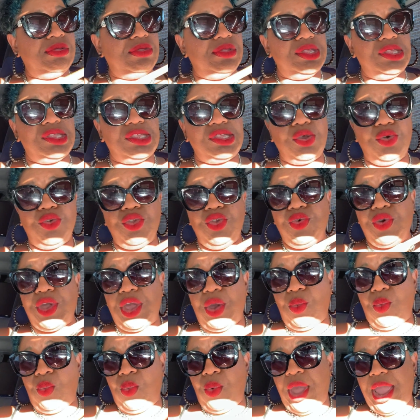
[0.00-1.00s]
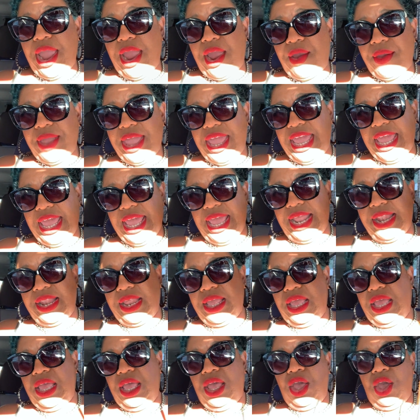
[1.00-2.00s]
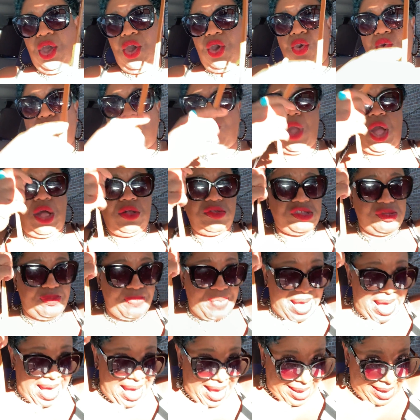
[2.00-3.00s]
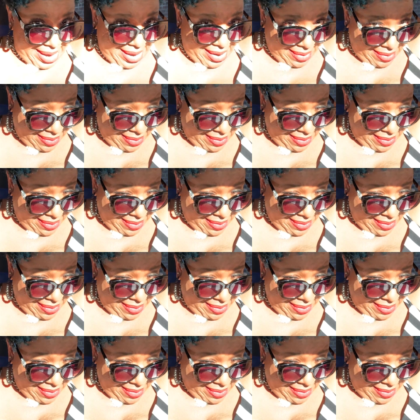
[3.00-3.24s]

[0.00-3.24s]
so you can wear it crossbody.